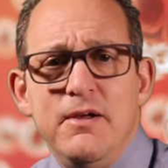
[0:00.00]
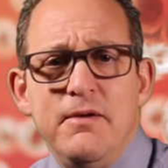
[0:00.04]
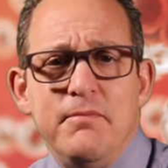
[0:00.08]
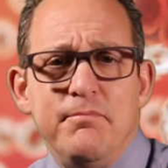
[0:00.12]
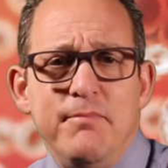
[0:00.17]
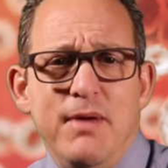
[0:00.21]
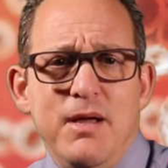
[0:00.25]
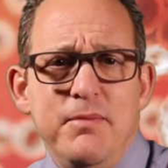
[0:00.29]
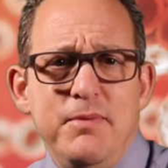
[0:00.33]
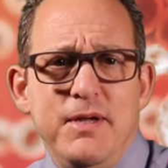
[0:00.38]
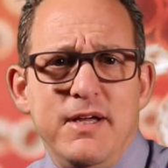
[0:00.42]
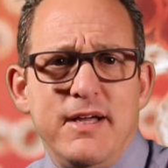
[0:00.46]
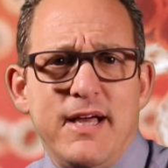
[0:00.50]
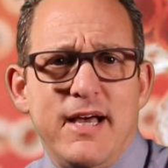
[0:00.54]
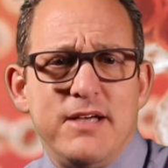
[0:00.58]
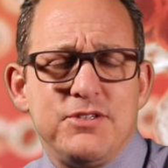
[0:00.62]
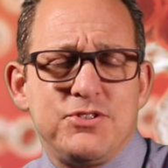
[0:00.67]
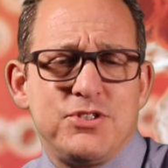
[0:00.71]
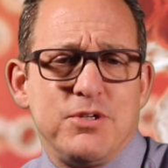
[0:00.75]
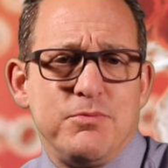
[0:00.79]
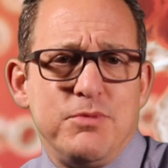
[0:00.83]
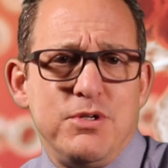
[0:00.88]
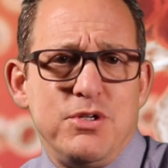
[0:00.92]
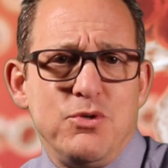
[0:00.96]
Maybe it has
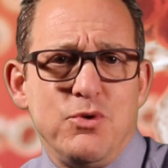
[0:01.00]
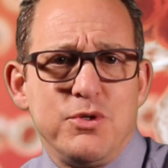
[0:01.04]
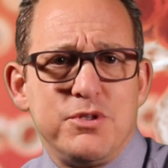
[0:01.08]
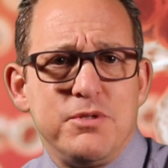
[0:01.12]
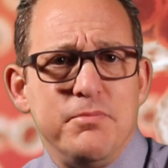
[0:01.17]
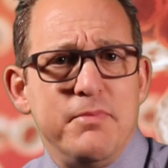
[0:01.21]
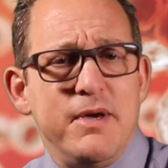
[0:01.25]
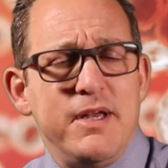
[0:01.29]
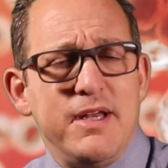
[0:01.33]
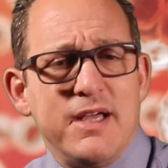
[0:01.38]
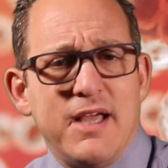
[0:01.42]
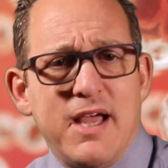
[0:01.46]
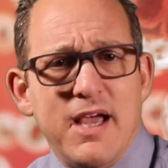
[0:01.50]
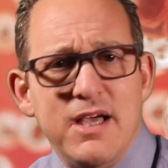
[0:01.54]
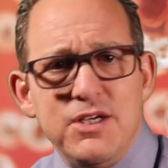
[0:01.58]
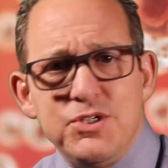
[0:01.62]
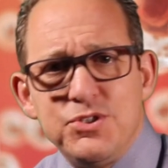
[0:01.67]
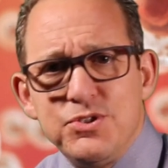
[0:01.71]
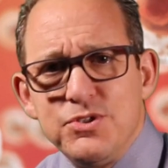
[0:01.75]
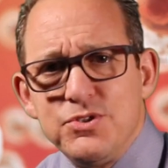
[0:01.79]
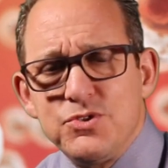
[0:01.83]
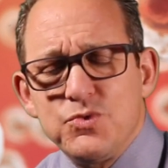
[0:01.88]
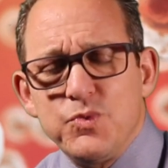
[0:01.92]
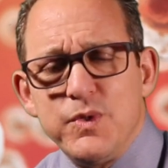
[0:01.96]
something to do with the
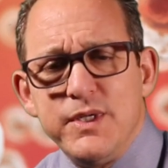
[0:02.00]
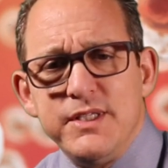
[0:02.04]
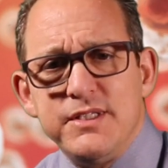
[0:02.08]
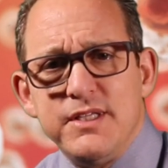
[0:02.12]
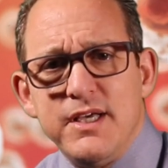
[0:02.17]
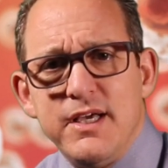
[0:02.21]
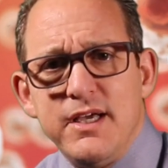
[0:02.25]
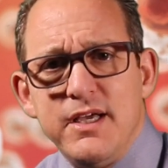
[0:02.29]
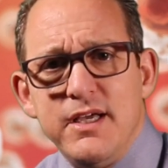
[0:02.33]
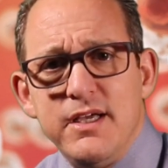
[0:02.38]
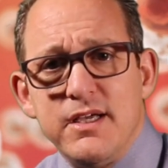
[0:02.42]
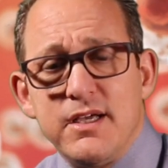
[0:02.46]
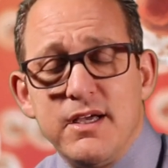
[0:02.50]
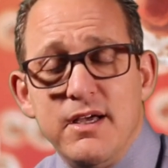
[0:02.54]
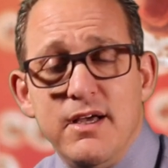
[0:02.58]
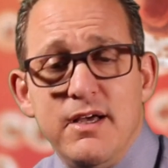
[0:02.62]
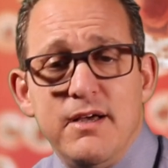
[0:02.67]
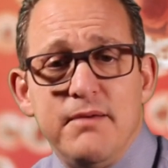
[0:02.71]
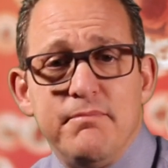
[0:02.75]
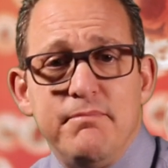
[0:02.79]
medications we take.